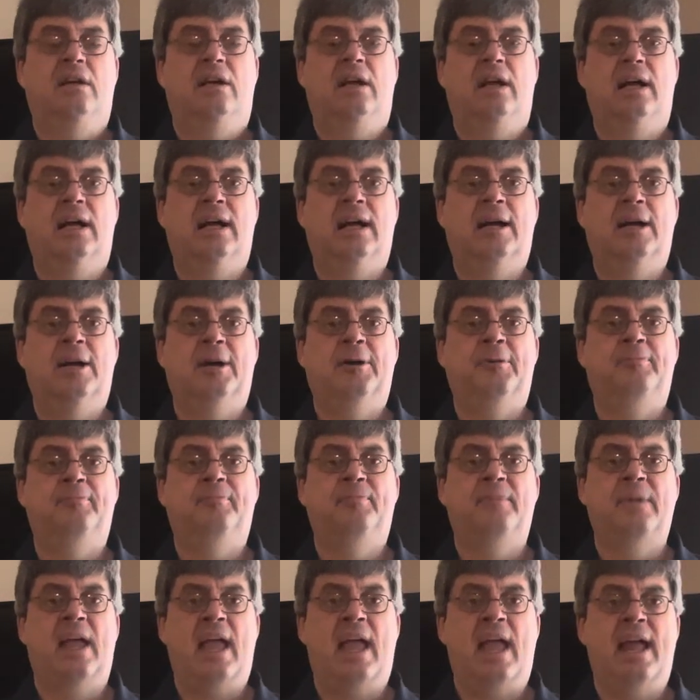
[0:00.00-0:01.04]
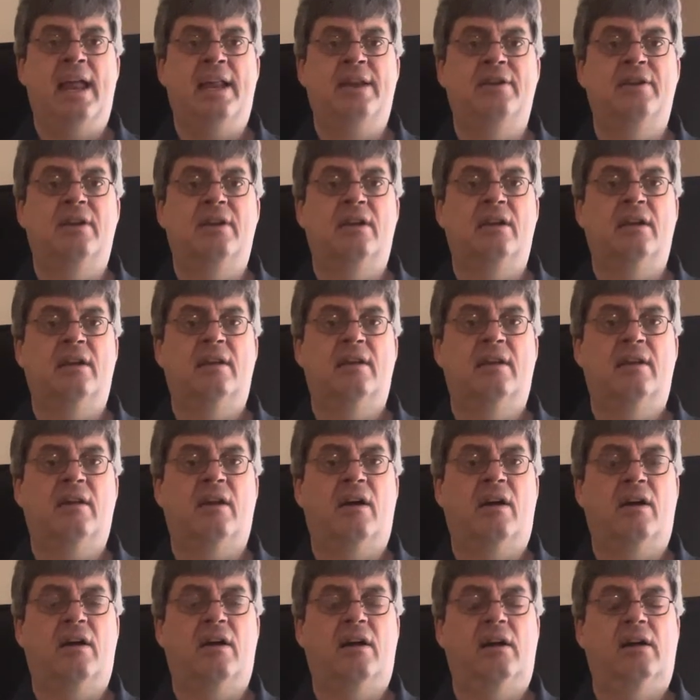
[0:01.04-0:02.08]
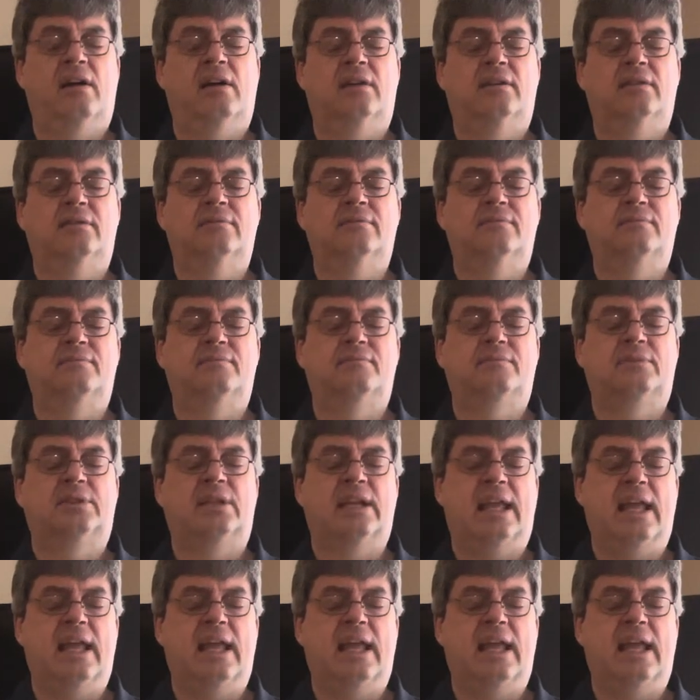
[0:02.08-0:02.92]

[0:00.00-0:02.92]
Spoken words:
and to